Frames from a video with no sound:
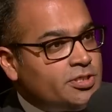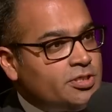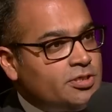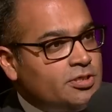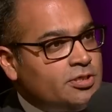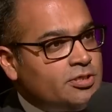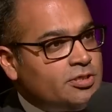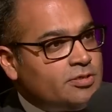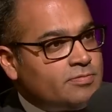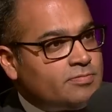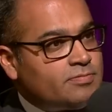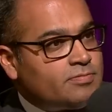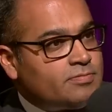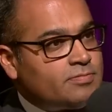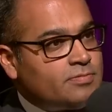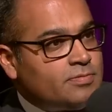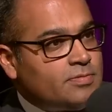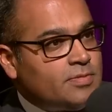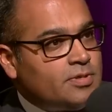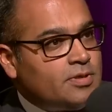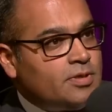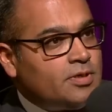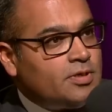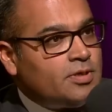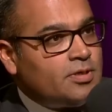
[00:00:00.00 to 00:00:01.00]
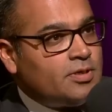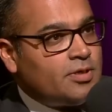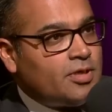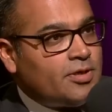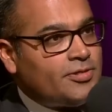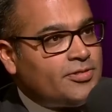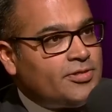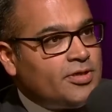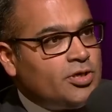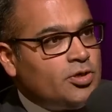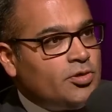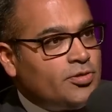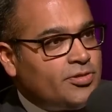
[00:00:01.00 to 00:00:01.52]
a, a
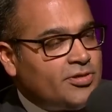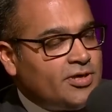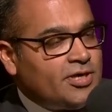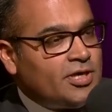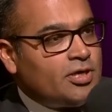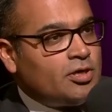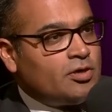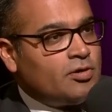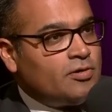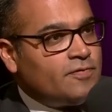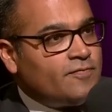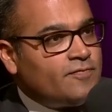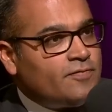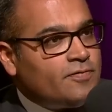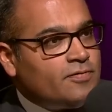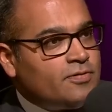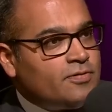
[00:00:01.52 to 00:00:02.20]
thing you're thinking of?